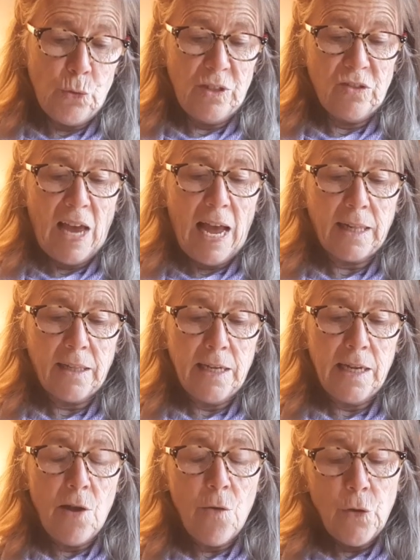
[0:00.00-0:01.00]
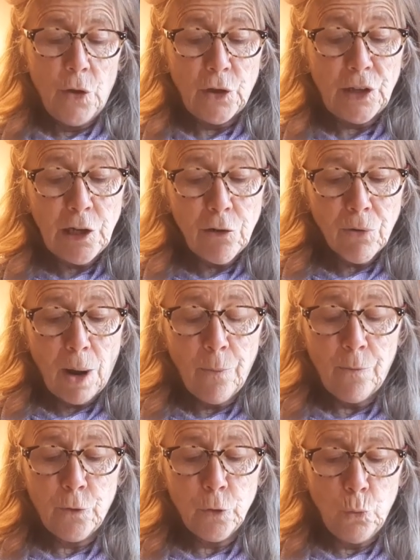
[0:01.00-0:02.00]
exactly? He
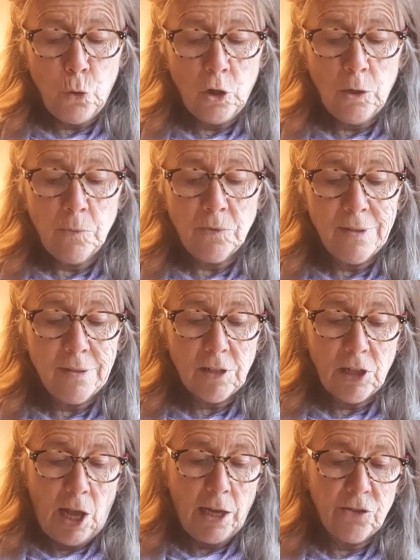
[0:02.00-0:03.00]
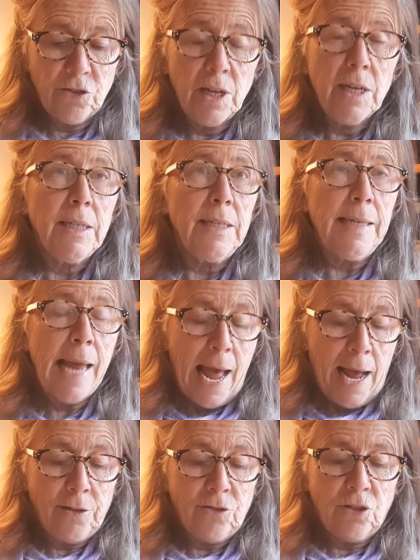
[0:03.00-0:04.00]
grubbed for worms and slugs,
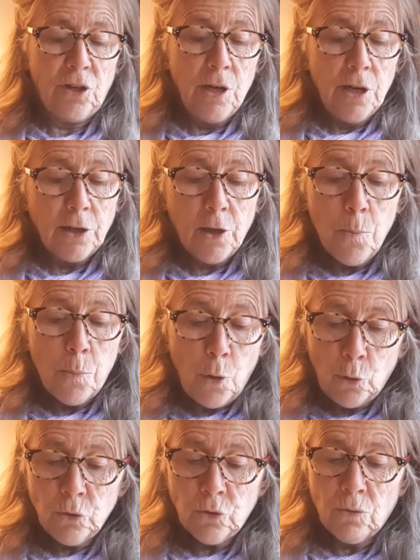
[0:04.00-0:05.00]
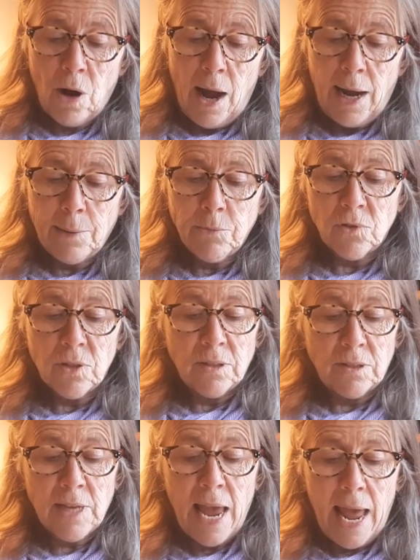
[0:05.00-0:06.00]
danced, composed rhymes,
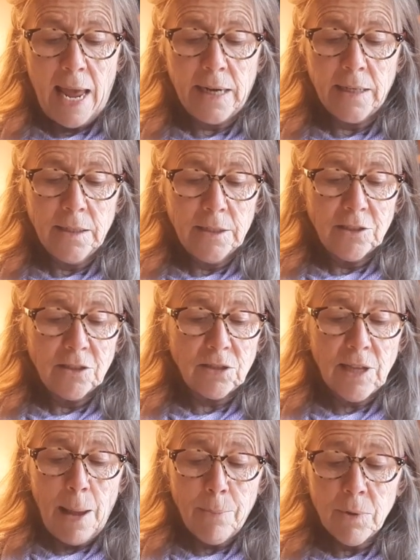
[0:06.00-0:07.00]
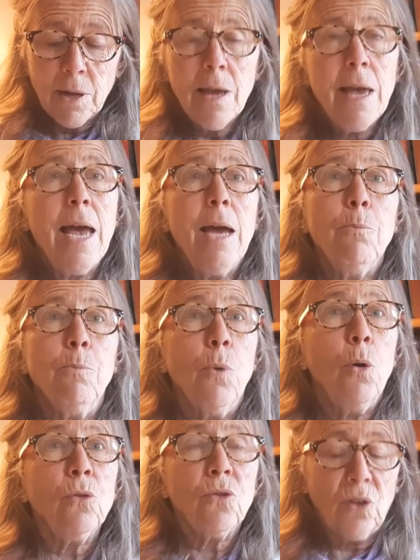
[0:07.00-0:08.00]
sang, slept, and
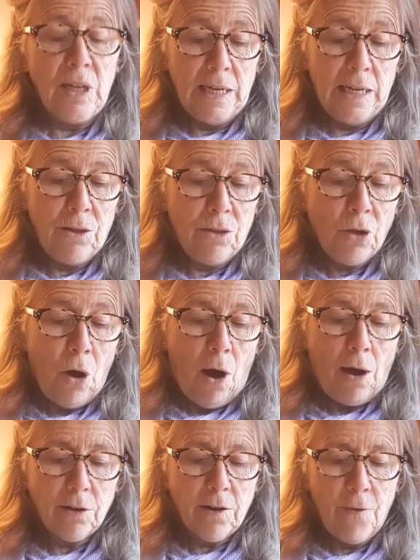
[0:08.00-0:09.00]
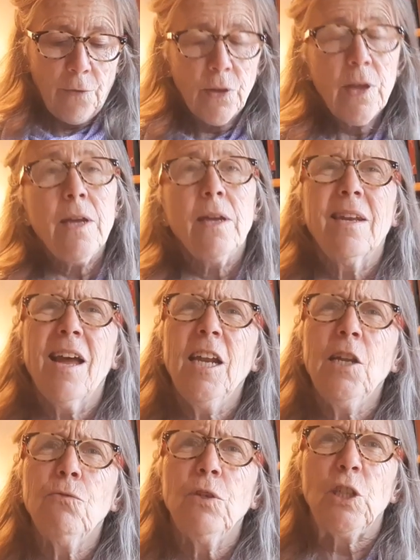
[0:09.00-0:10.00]
mostly he thought.
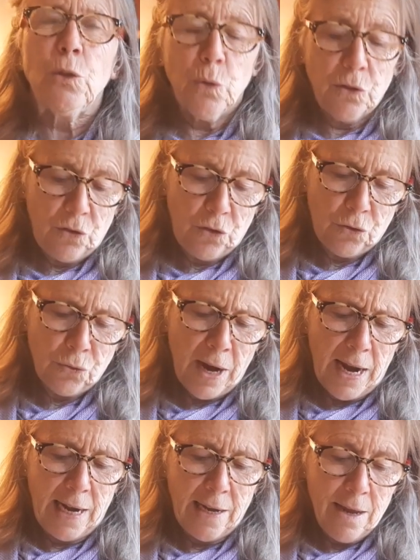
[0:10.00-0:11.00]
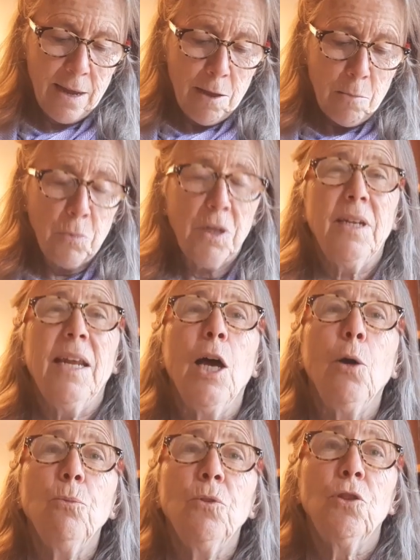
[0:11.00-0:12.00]
None of which was a trade, but it
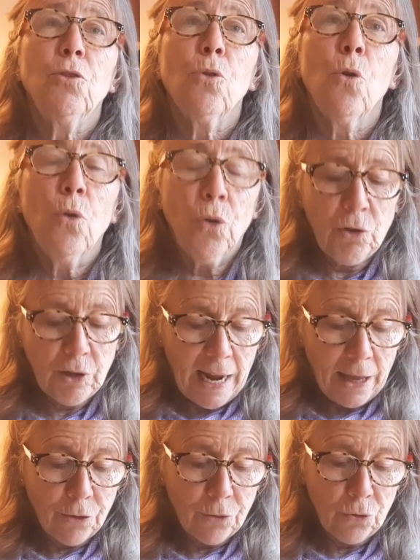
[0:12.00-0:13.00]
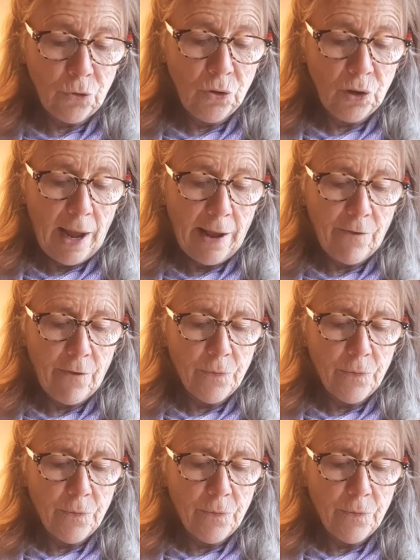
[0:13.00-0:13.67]
helped a troll get through life.